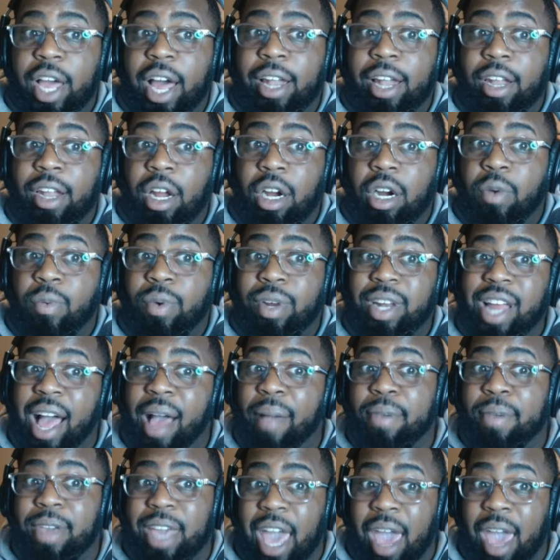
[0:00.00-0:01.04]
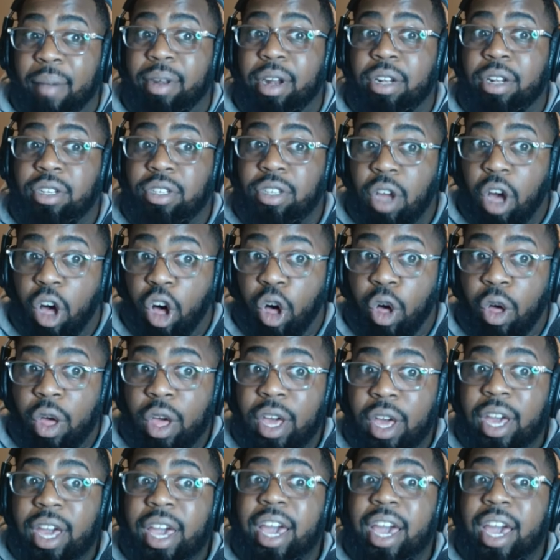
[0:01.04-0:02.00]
I learned when I became an adult